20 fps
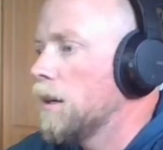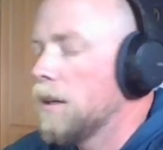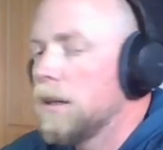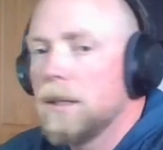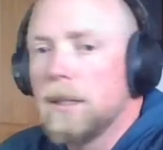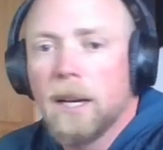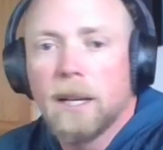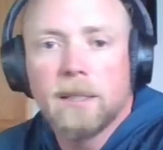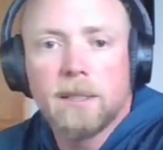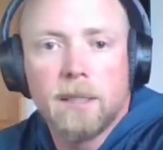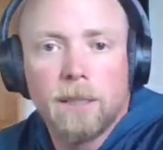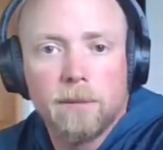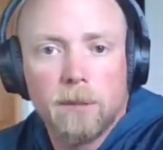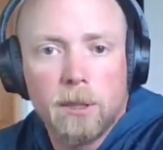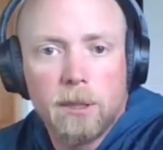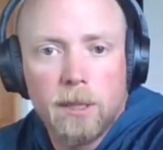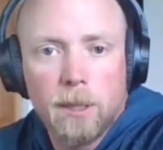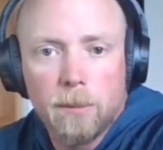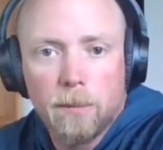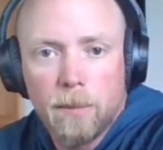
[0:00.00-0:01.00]
yes, I've
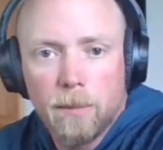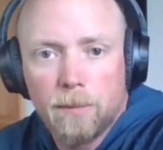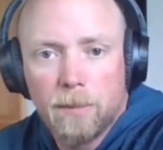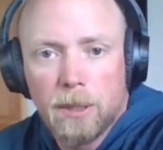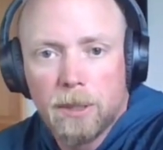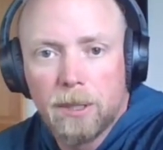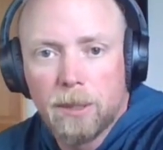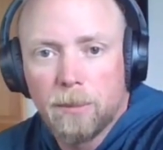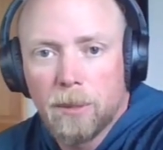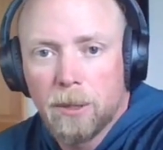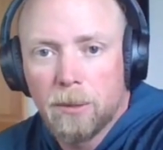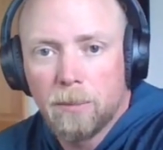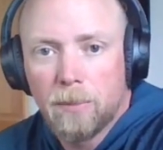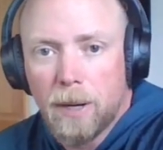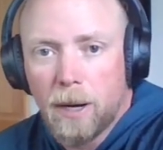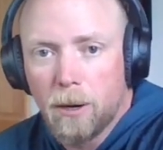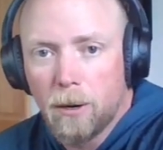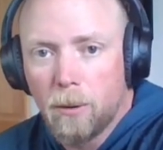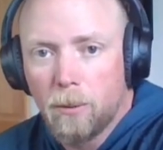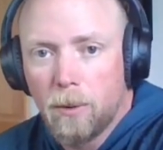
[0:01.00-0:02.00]
looked up building my own
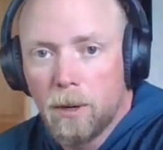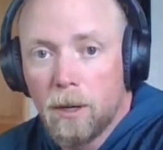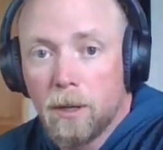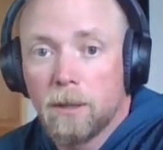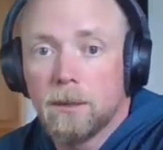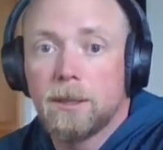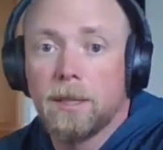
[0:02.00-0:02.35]
power wall.